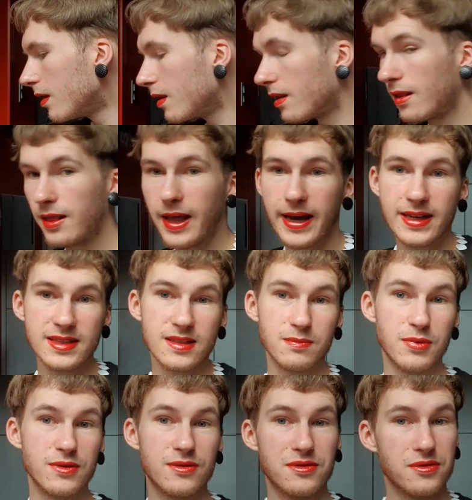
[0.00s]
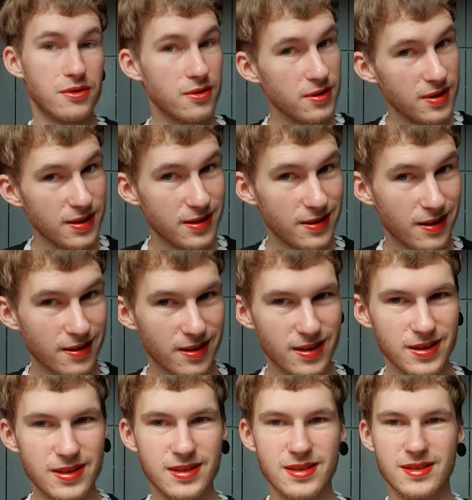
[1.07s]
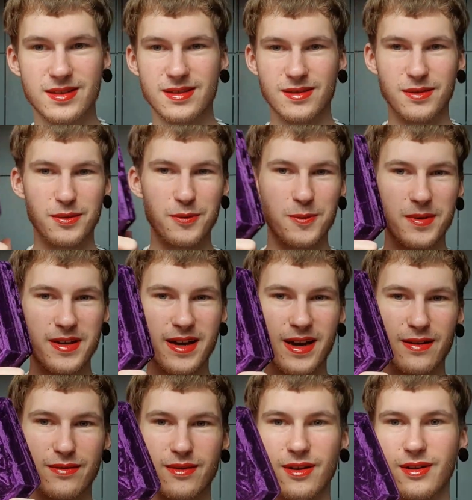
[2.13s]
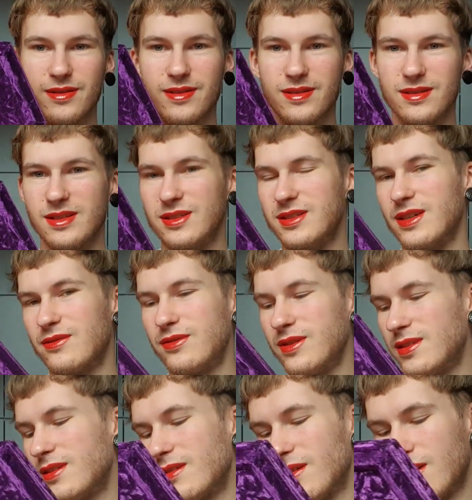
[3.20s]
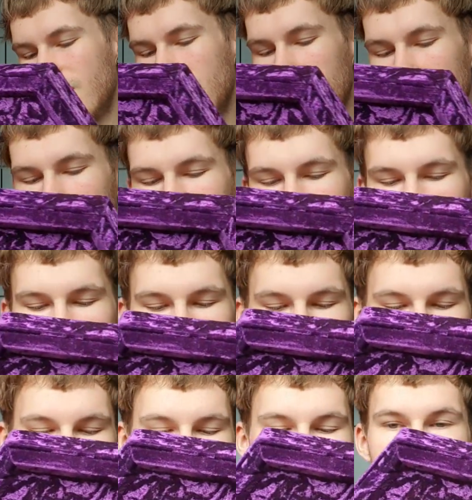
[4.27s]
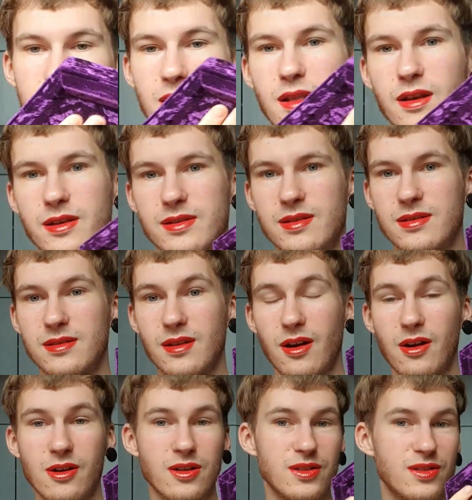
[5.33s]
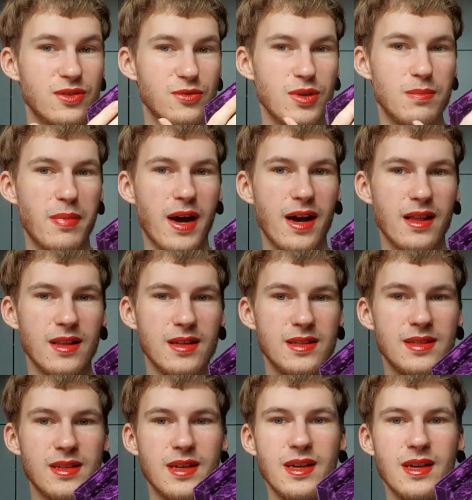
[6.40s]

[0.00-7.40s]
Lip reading: Last but certainly not least, we have got the Jeffree Star Bloodlust Artistry palette.